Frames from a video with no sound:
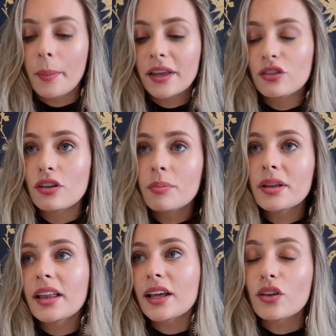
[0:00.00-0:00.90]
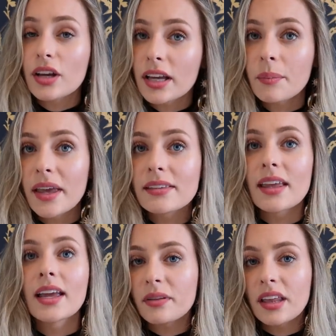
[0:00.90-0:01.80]
Because you could be like looking
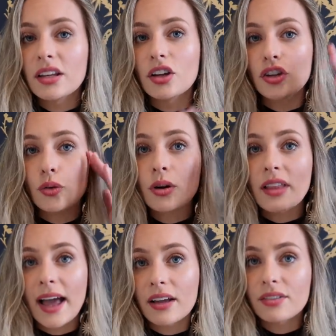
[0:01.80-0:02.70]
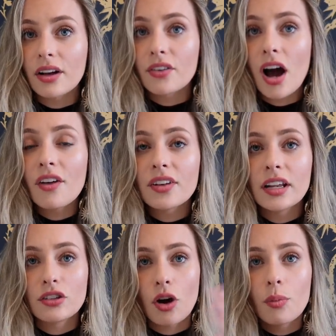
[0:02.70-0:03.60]
amazing, but then your lack of
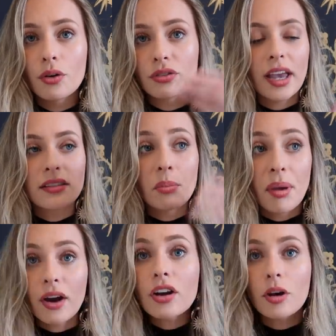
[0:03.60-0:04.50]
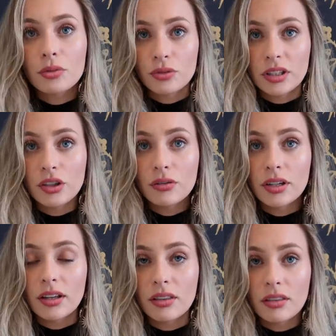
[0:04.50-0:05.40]
self-confidence almost creates a barrier between you
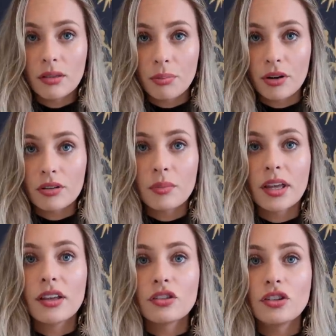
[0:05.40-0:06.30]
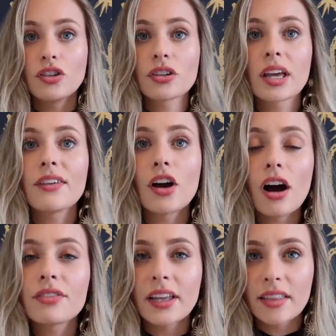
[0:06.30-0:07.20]
and the person because you're giving
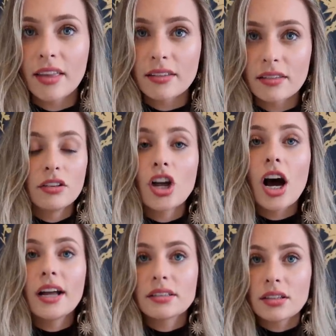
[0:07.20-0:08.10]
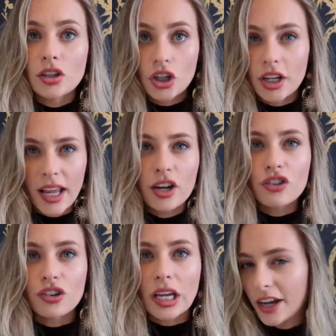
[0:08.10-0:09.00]
off like this not good energy.